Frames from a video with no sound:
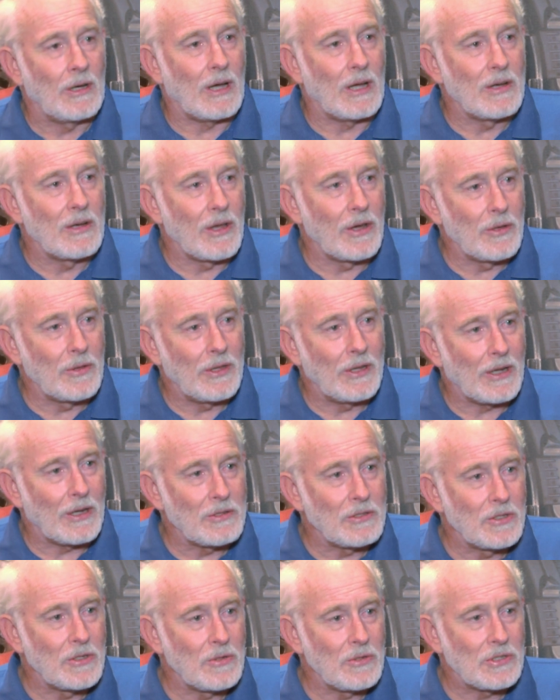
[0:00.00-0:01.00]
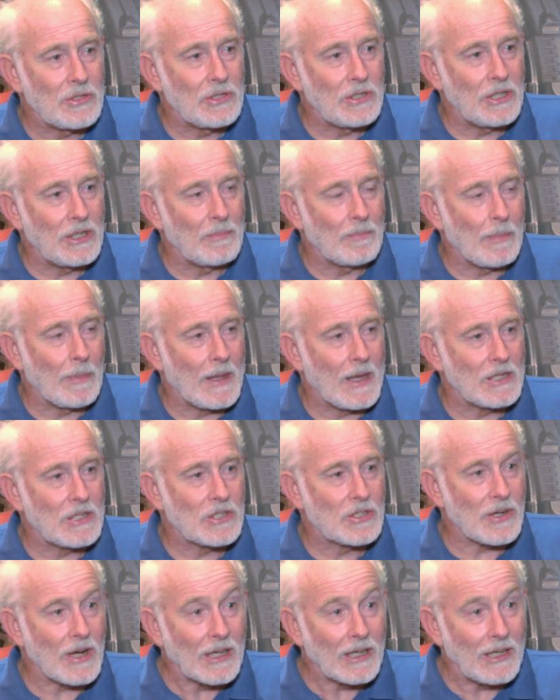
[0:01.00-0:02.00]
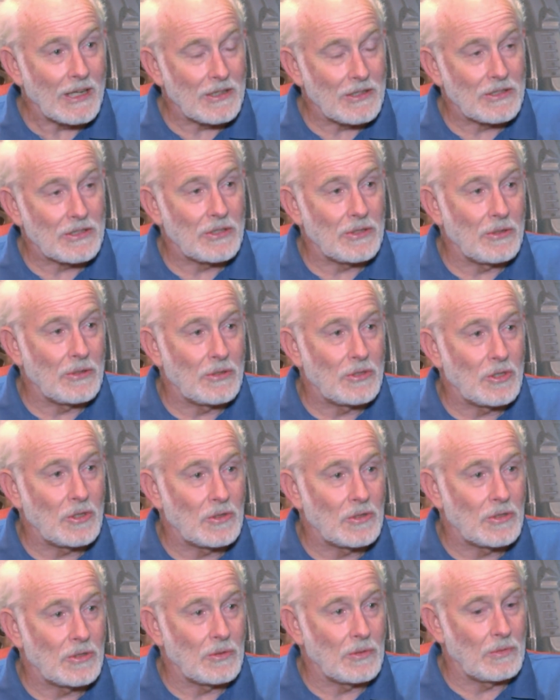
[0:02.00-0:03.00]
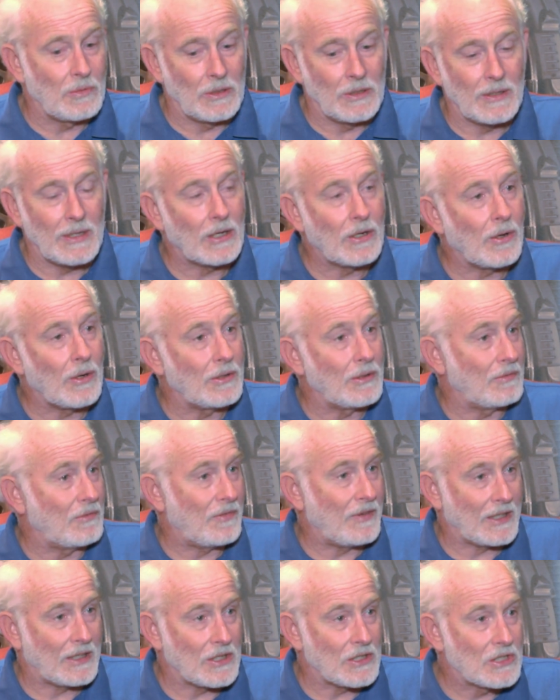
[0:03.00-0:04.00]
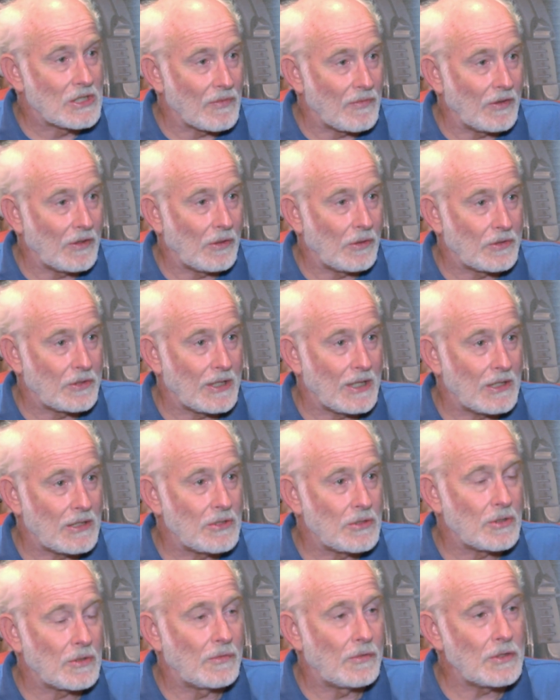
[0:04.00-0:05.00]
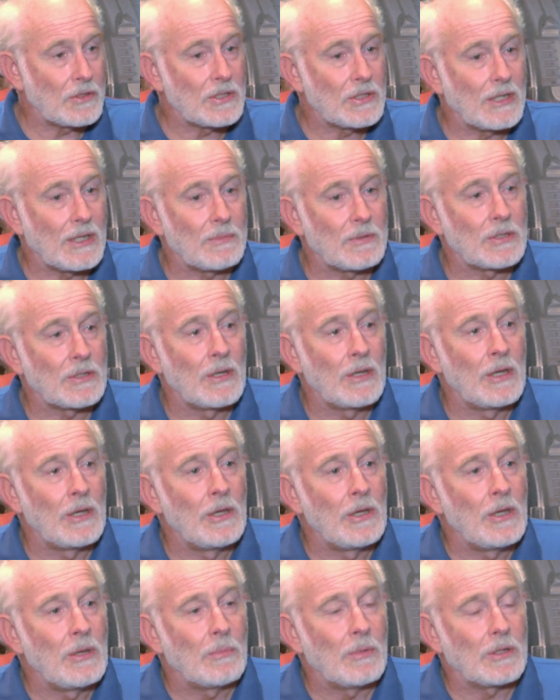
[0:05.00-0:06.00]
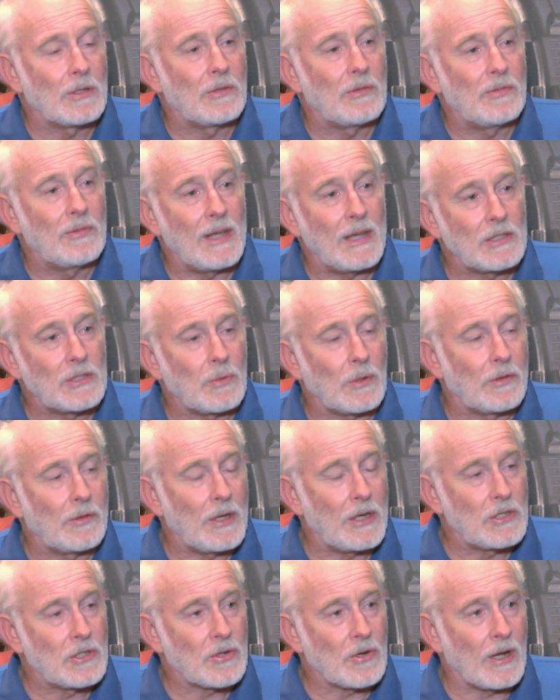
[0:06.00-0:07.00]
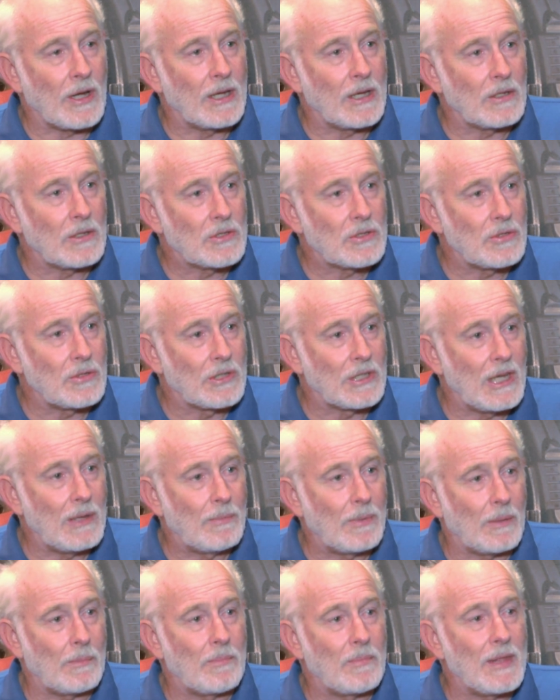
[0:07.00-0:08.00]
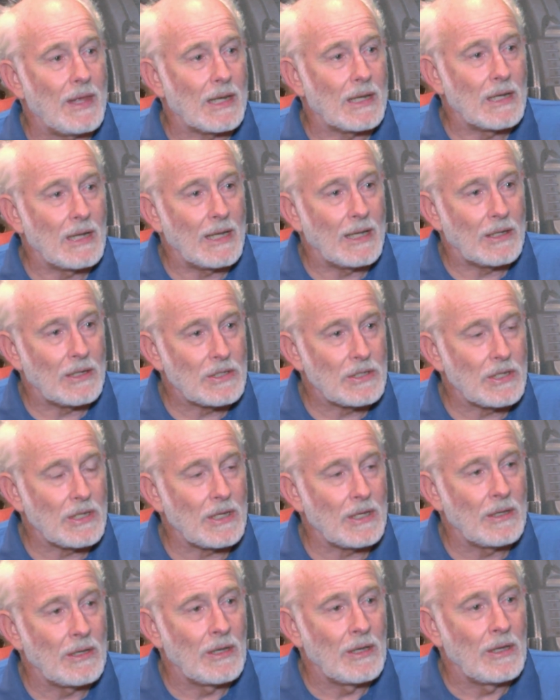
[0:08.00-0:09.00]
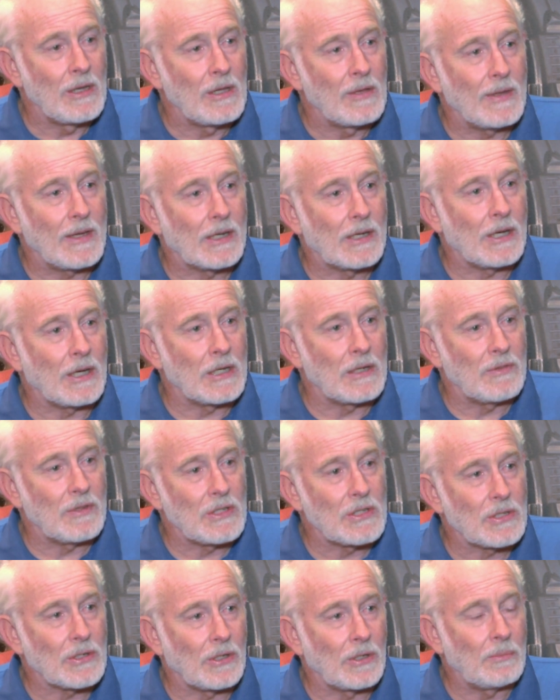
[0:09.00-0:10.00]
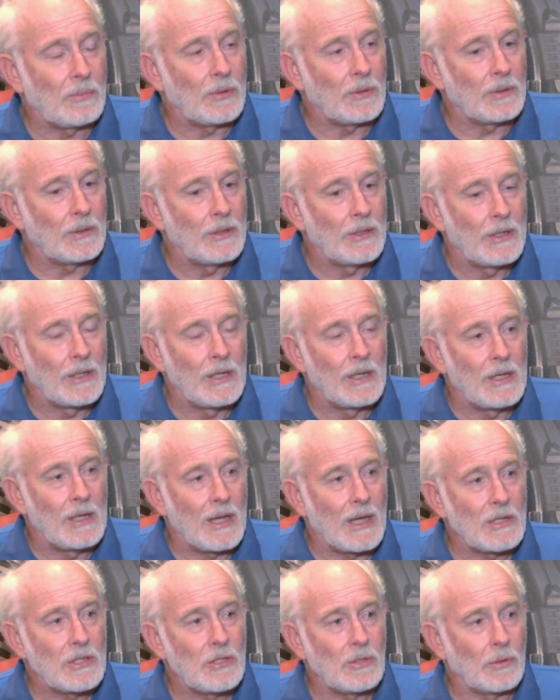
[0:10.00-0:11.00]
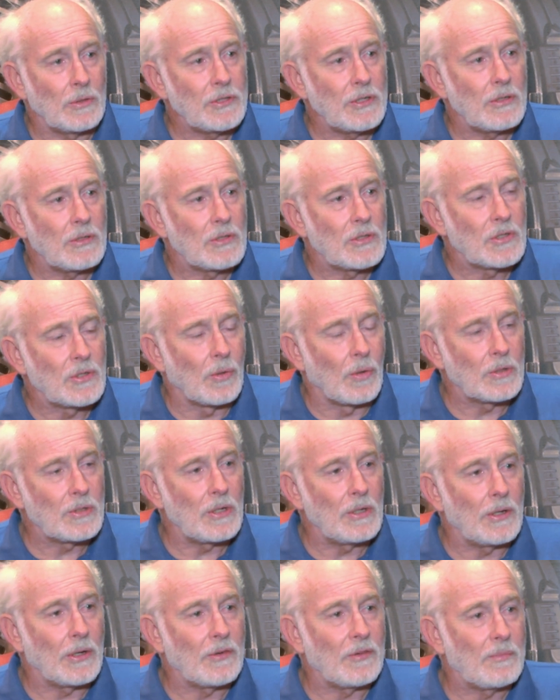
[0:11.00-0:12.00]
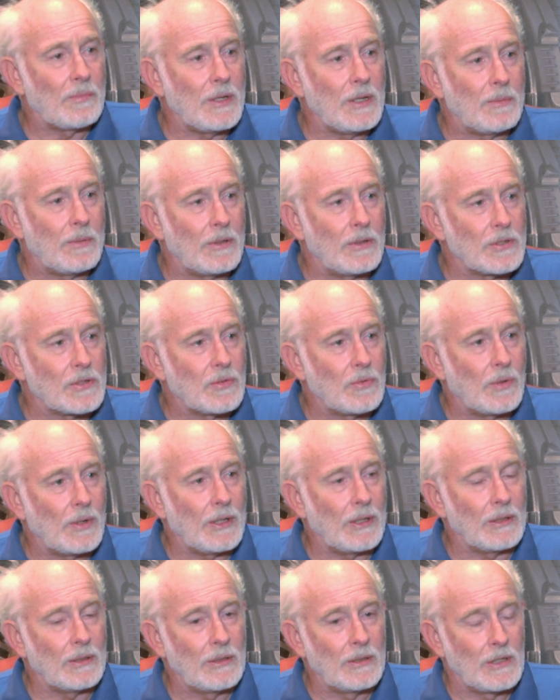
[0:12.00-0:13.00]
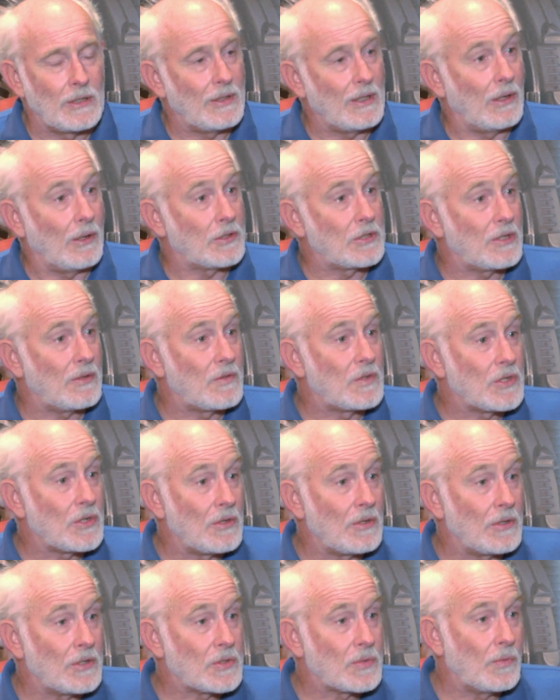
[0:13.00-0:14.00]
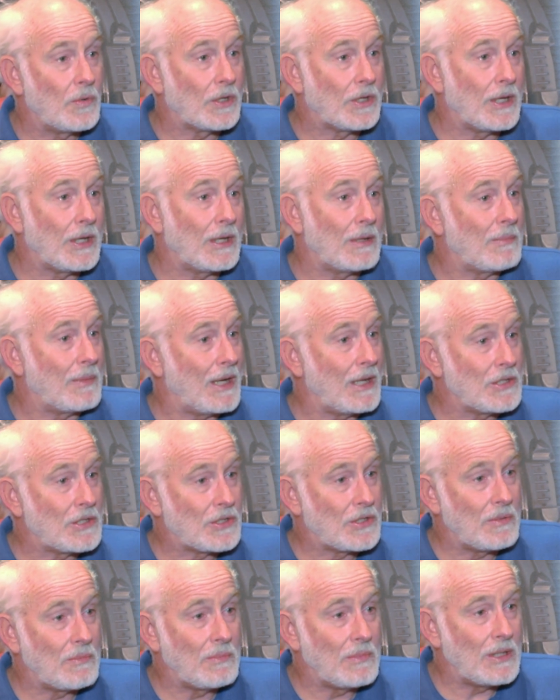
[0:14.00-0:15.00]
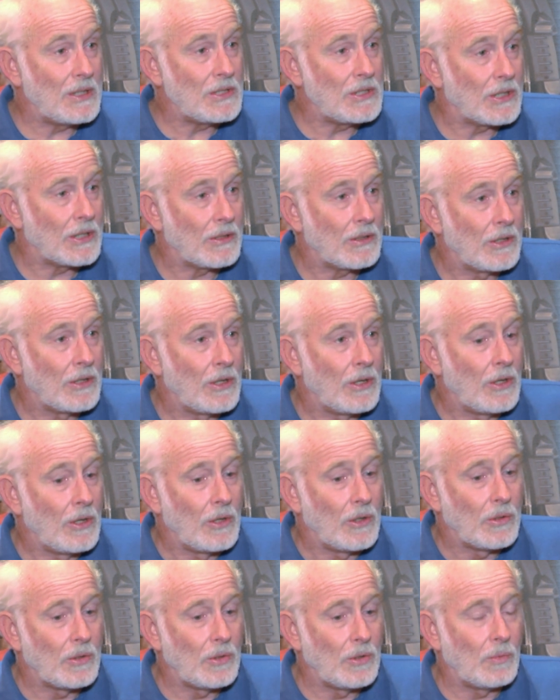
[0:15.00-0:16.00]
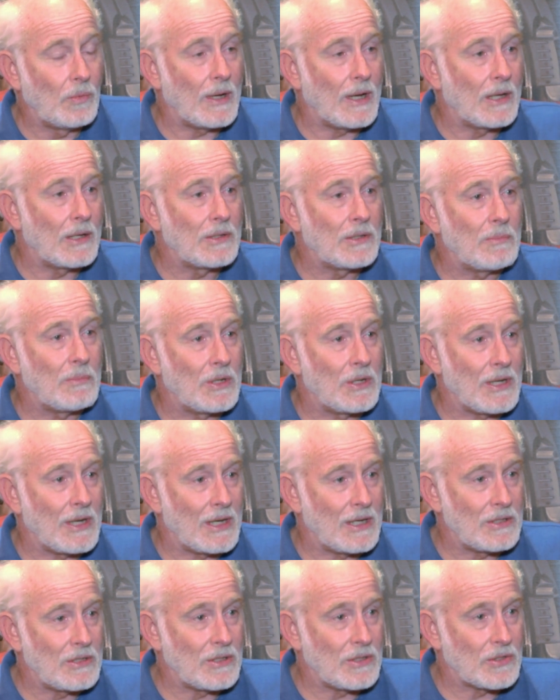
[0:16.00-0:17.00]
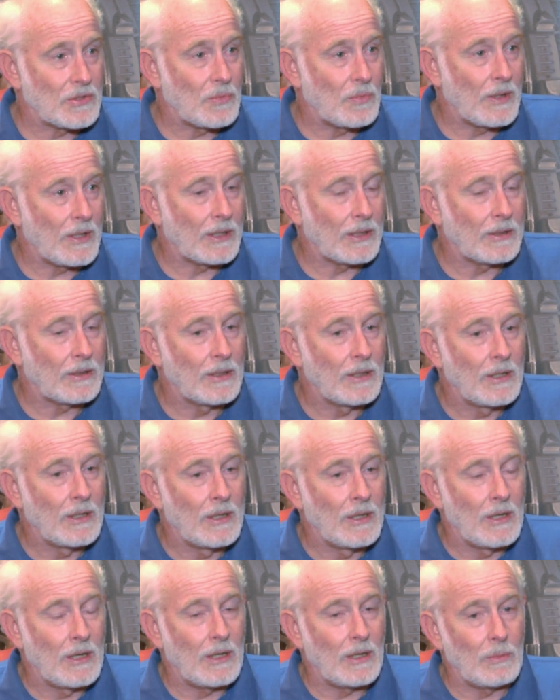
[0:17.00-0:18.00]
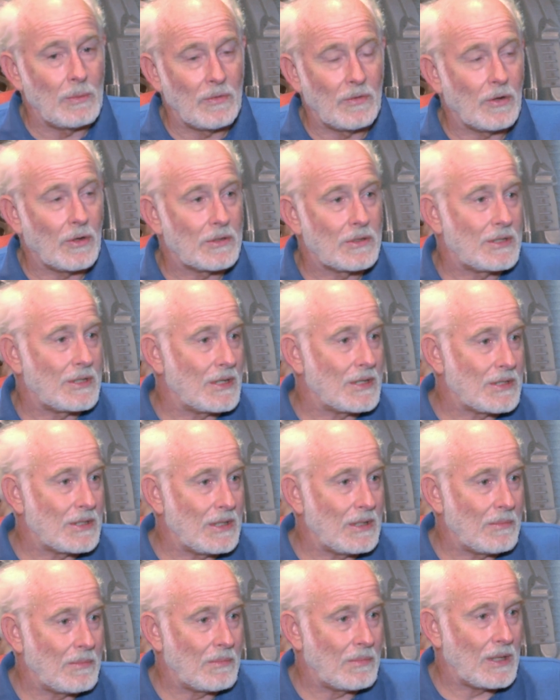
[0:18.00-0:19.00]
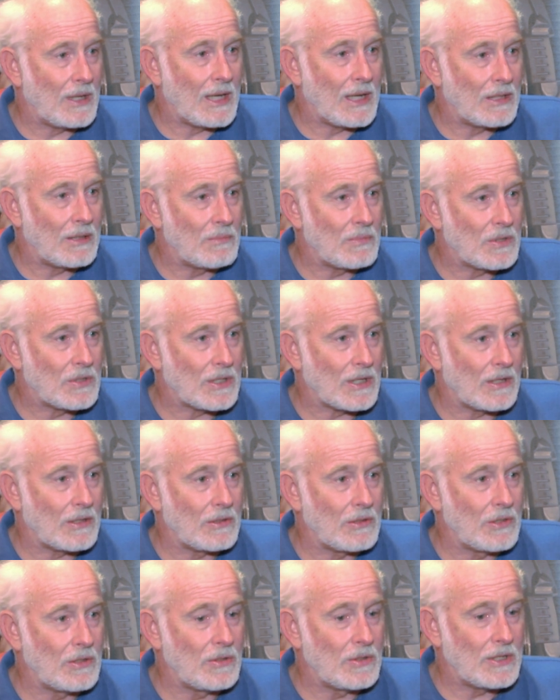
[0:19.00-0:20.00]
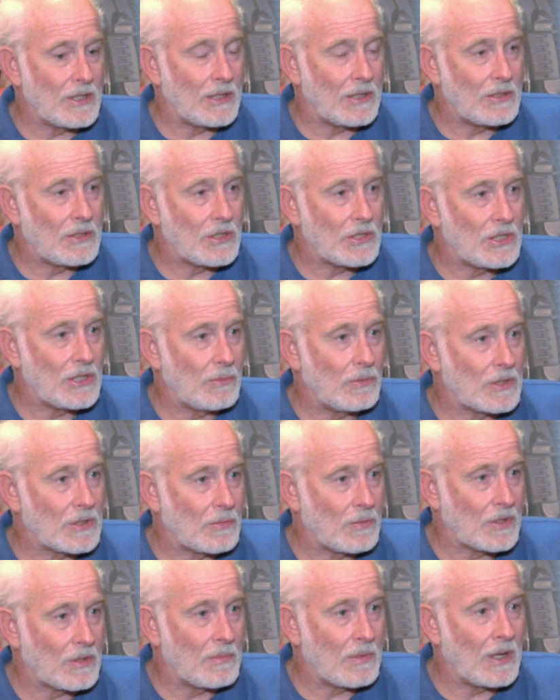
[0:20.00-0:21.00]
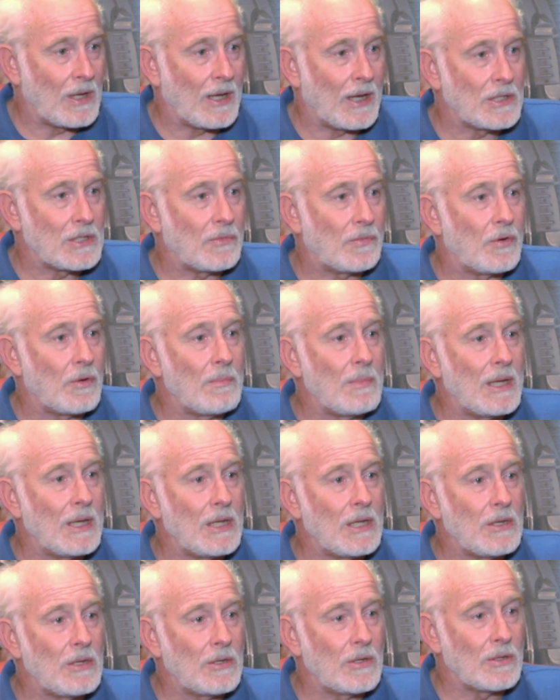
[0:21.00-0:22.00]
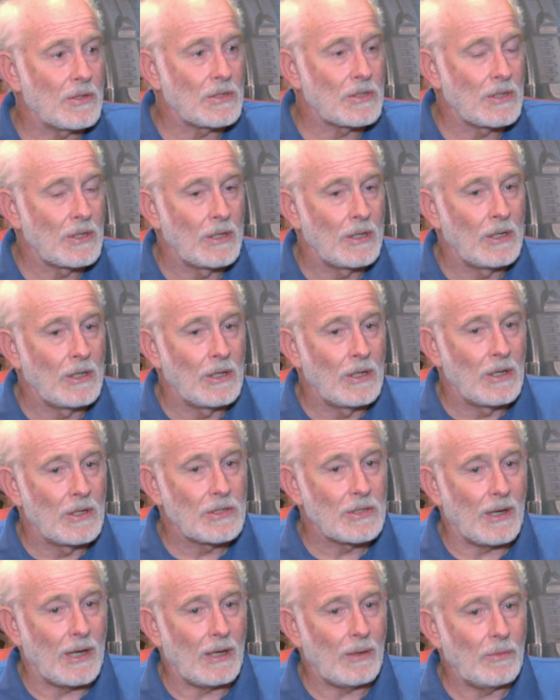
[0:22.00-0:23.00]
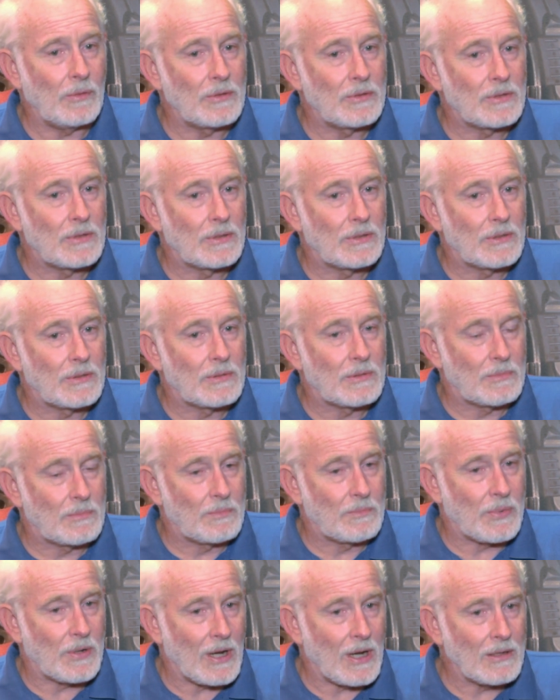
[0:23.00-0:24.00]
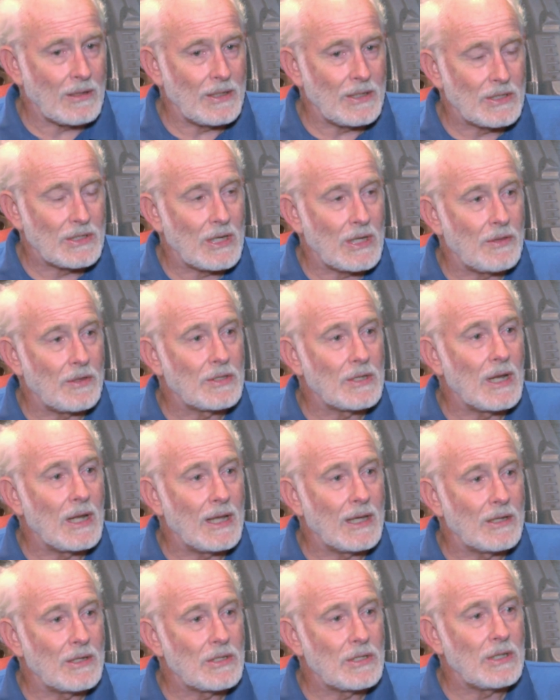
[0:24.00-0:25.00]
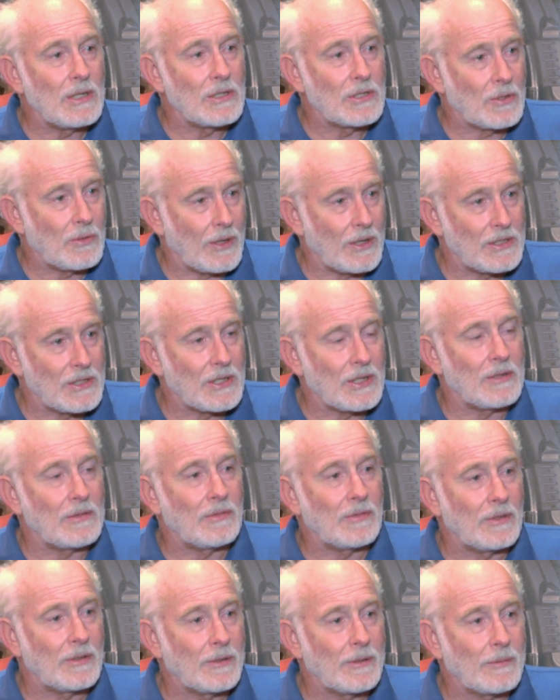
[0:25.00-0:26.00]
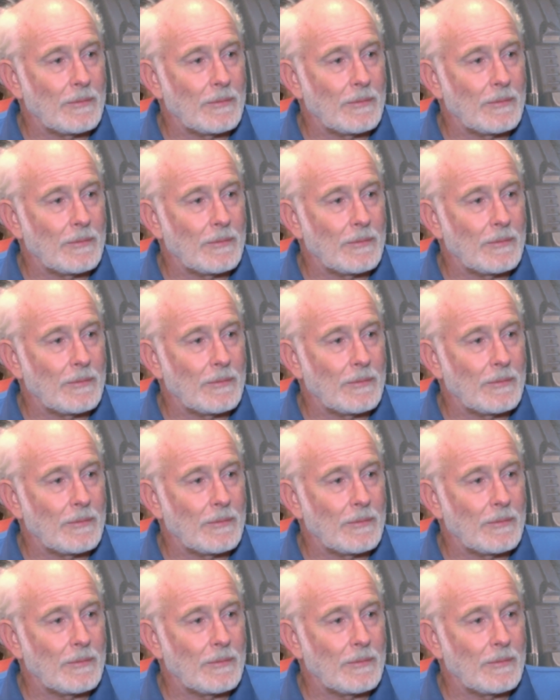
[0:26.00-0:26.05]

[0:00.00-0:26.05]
I know that our news team, they're struggling to, it's difficult to get into footsteps, but that's what they're trying to keep up, that legacy, that kind of example. And she also taught a lot of people as well. There are lots of journalists working in mainstream media who were under Manadia's wing. We've got Tasneem Adams, our news editor. She was with Manadia for many years. So I would proudly say that her legacy is quite safe.